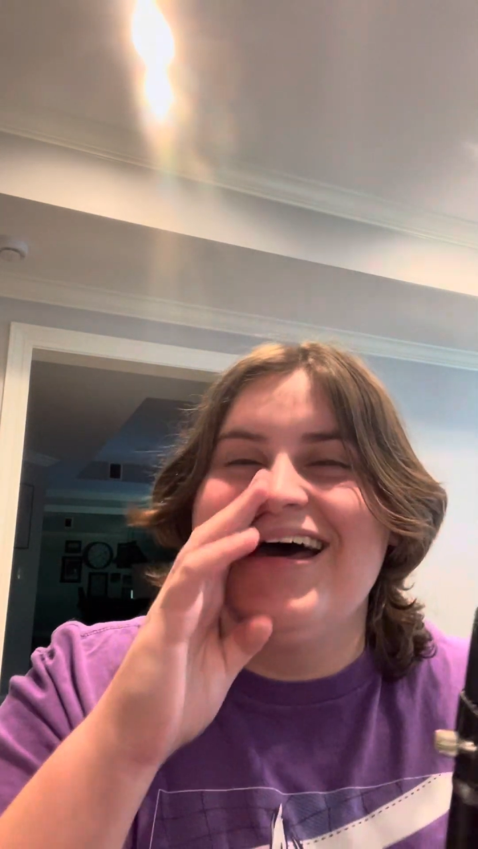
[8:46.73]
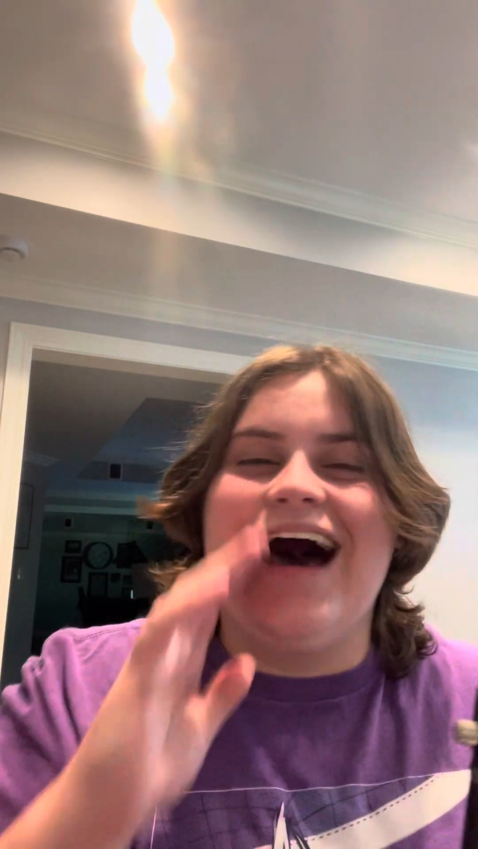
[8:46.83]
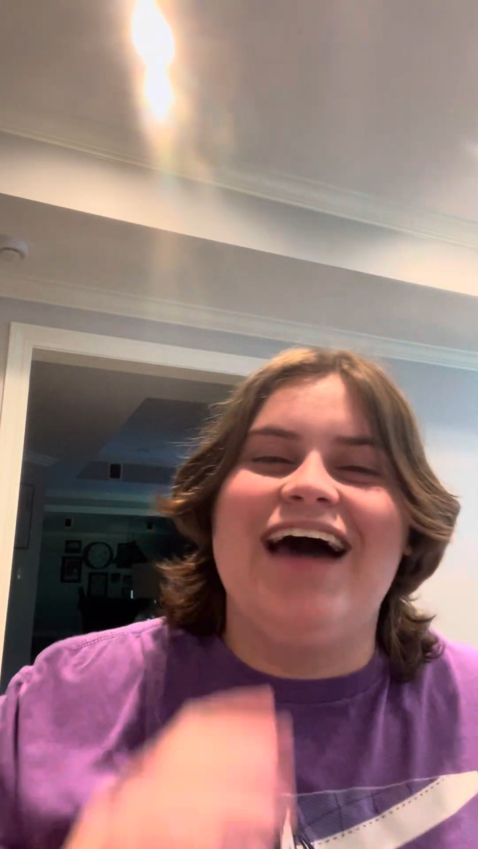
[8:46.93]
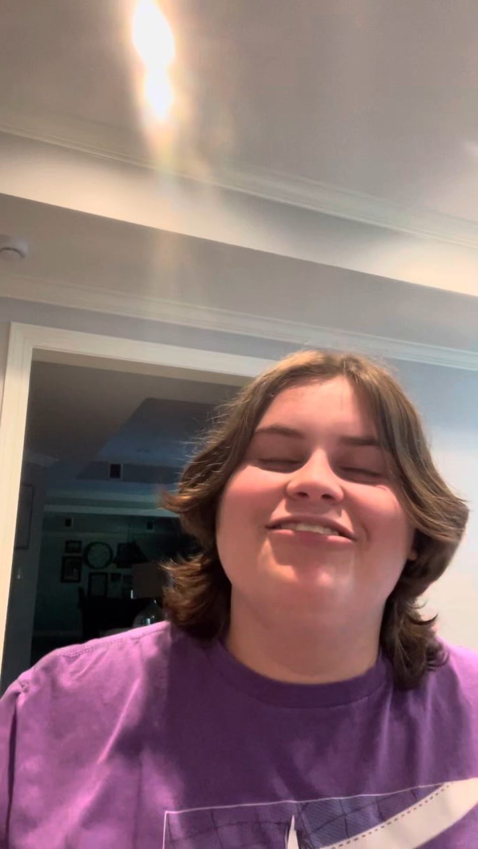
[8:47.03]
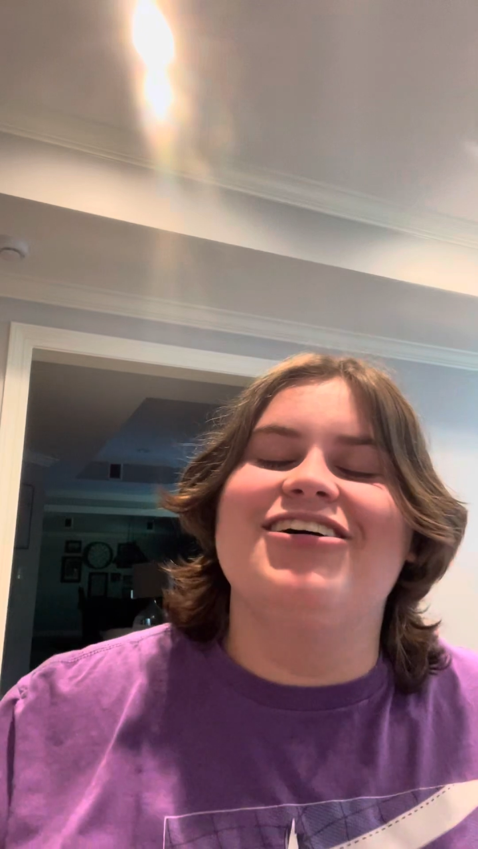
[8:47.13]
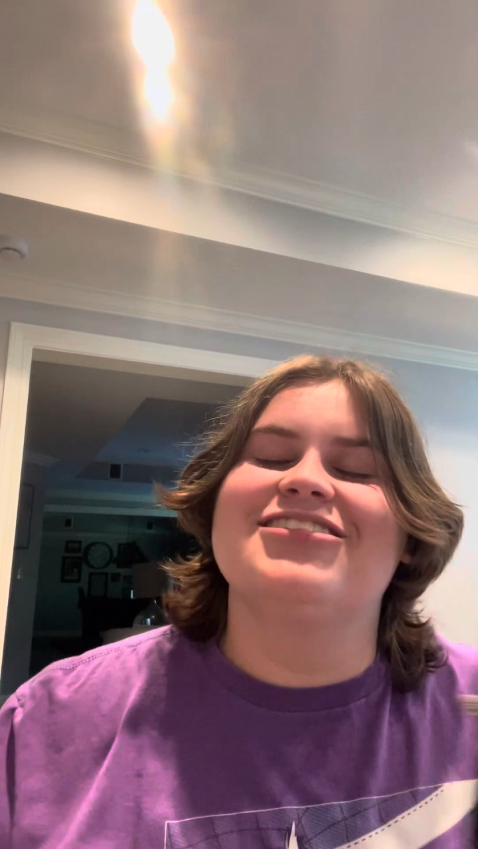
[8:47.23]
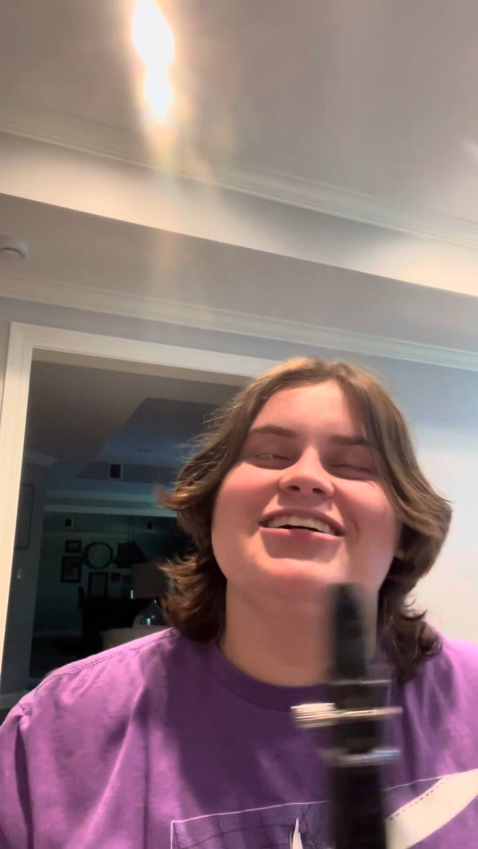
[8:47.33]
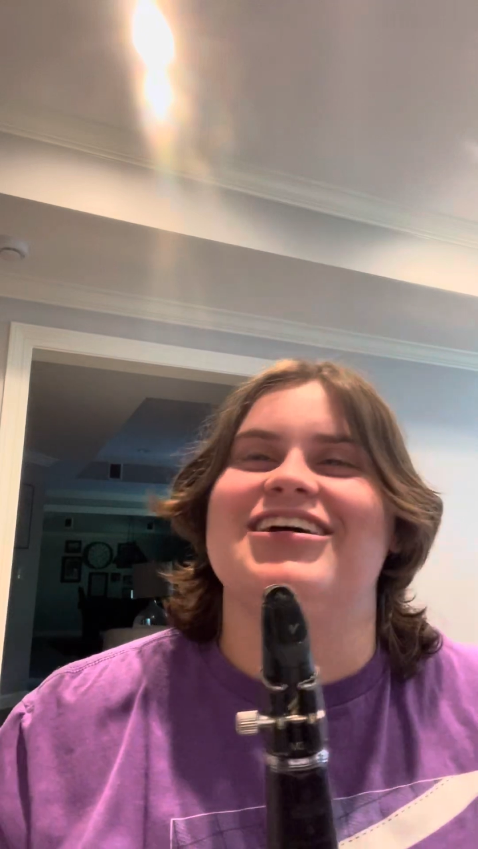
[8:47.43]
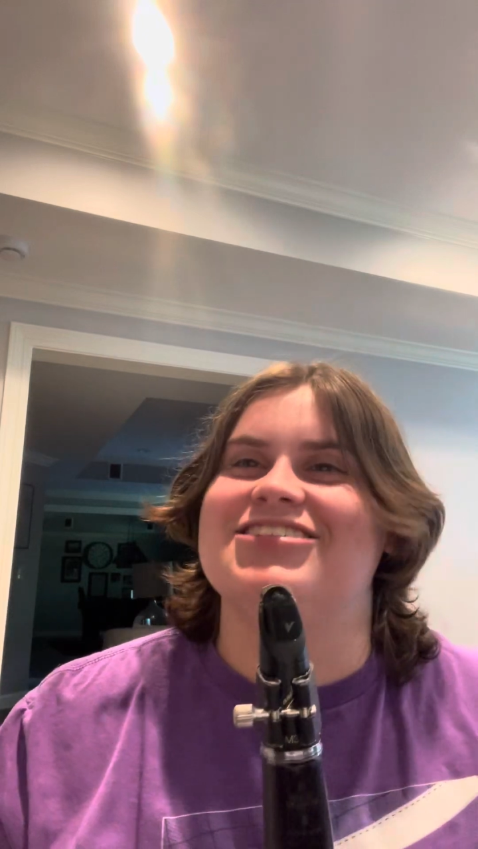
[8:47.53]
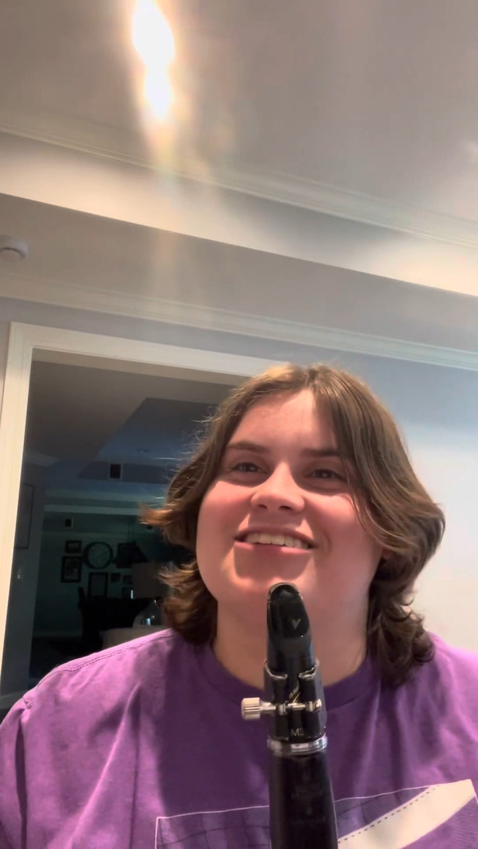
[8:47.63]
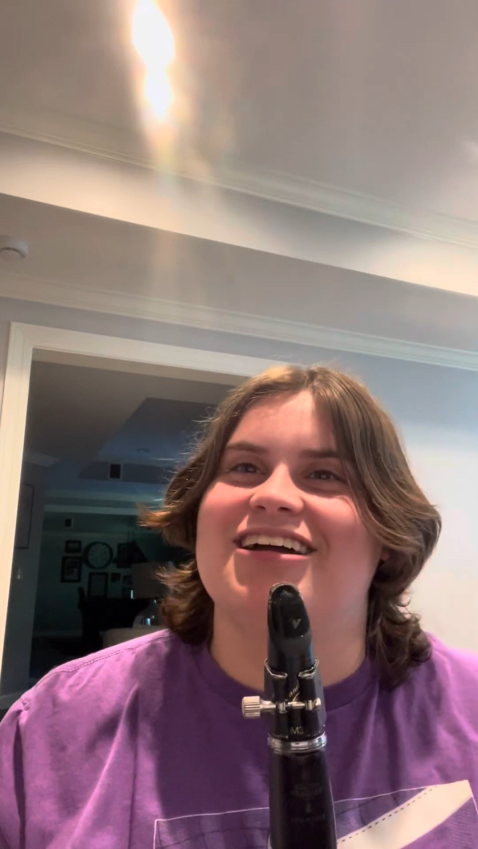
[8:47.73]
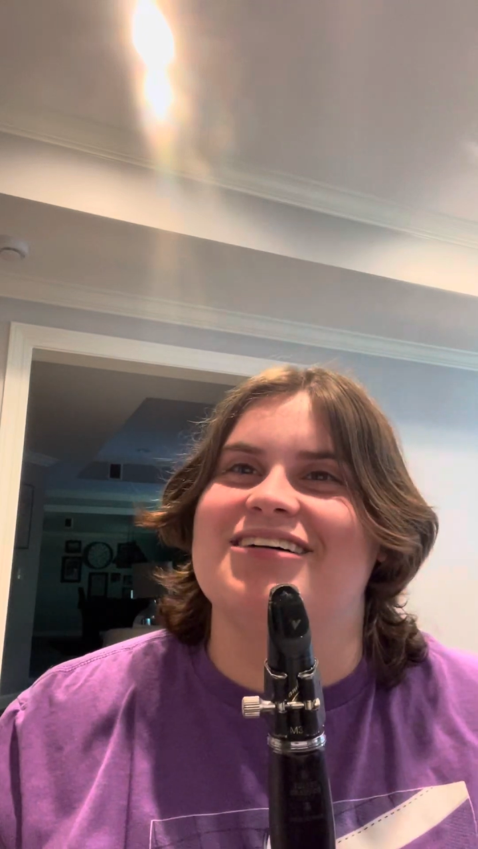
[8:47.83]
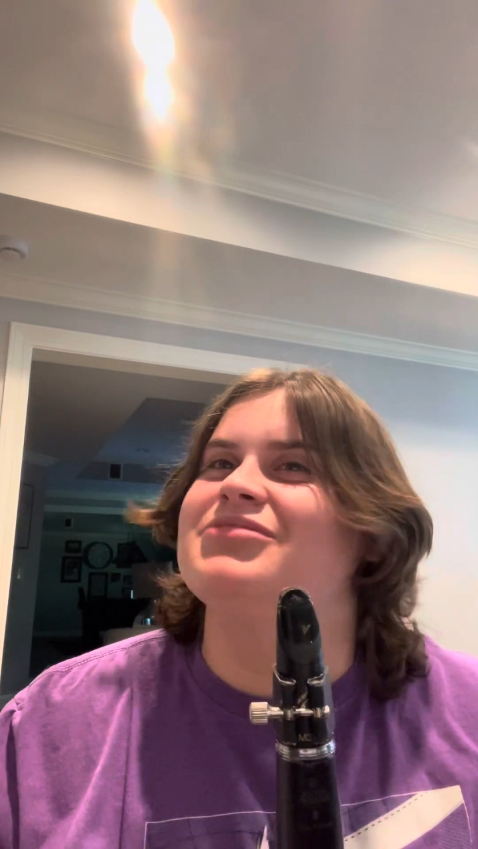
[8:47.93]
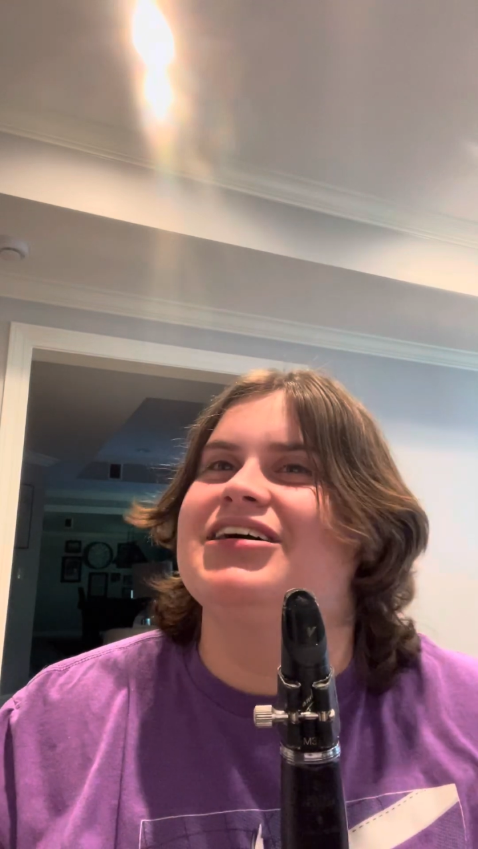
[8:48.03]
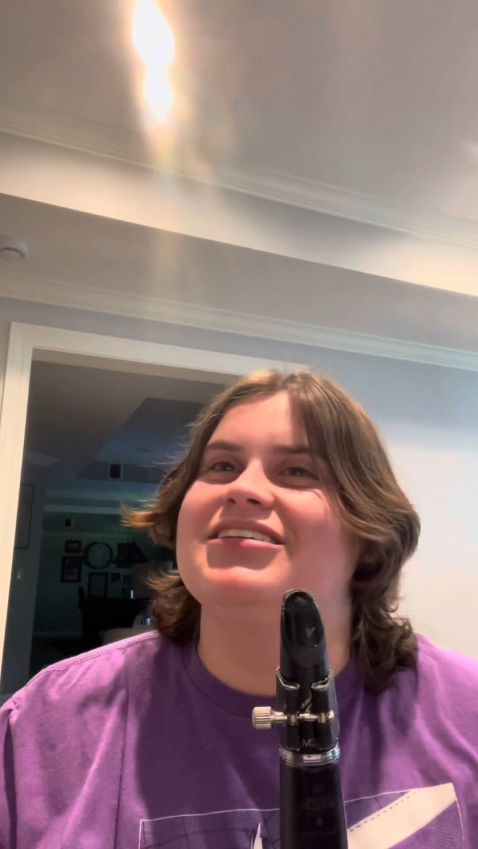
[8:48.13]
I looked and I just kind of
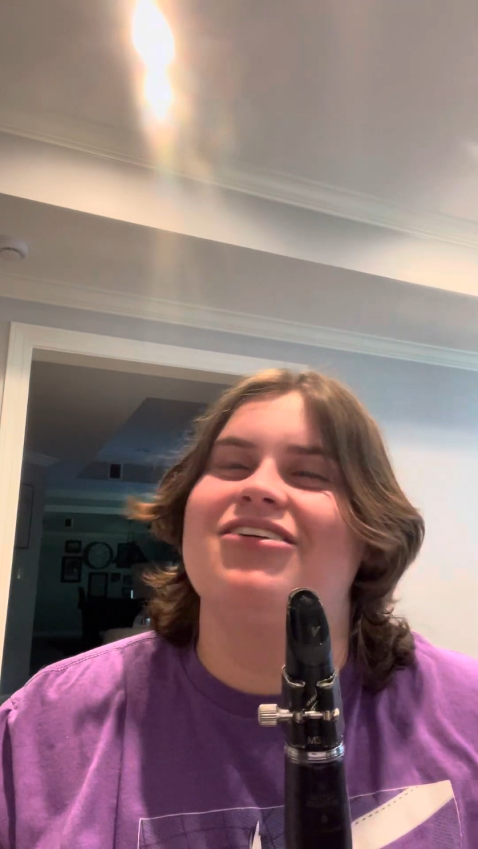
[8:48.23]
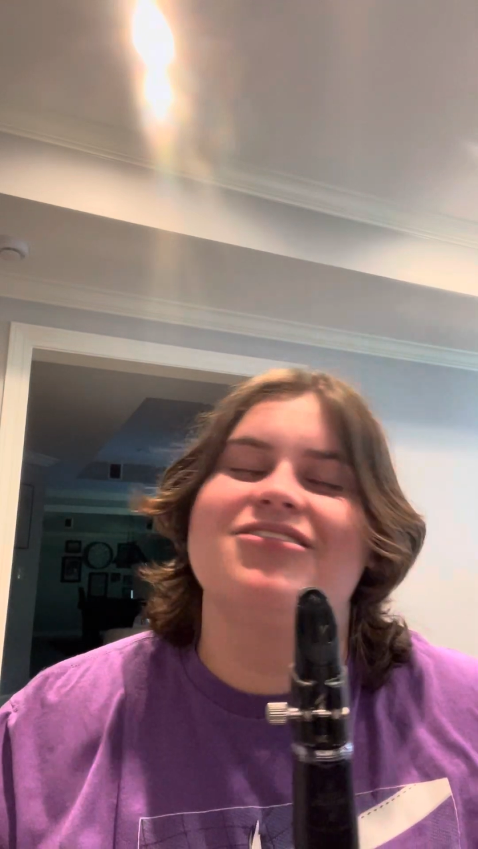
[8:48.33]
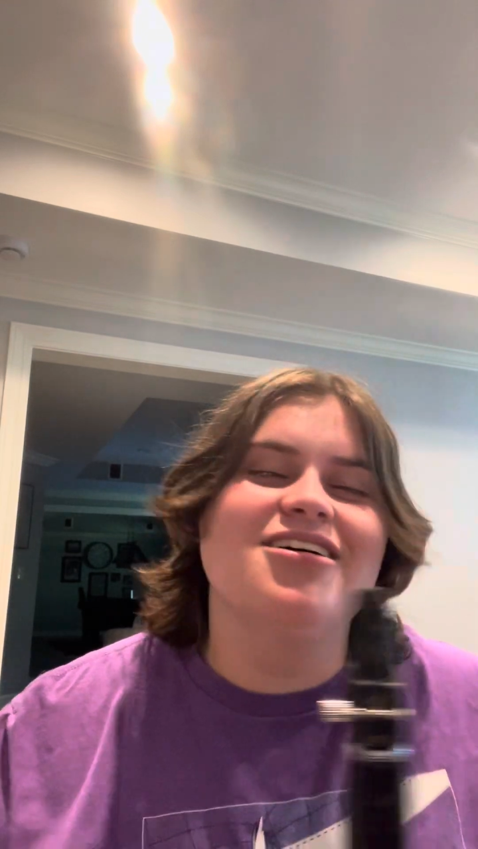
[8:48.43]
blanked out.